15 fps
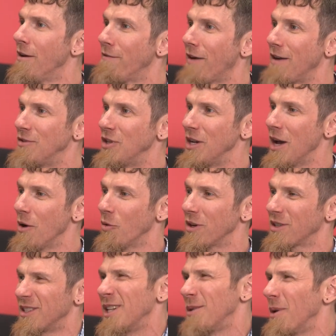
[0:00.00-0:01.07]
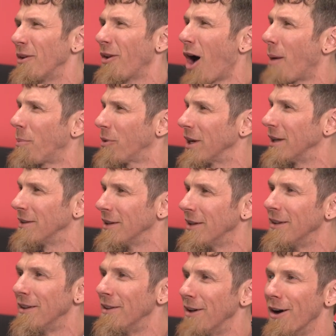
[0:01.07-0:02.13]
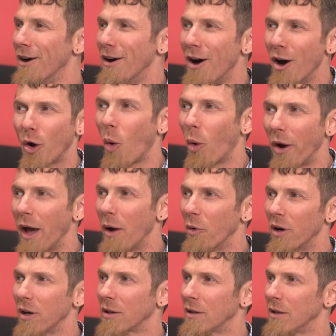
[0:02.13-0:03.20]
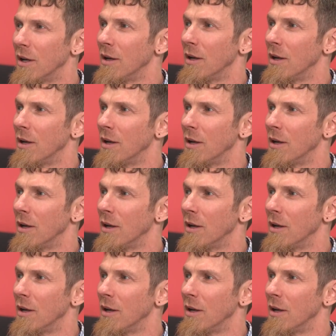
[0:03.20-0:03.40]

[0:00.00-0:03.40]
5G networks need to be able to operate a, a core network